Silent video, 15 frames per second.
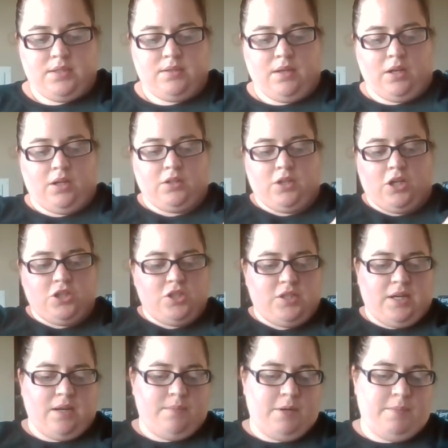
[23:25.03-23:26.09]
I'll just
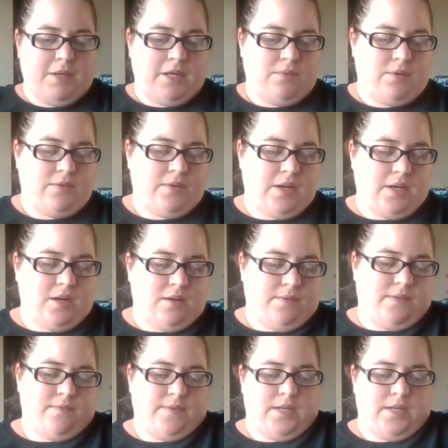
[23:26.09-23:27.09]
check them in a minute whenever I get off the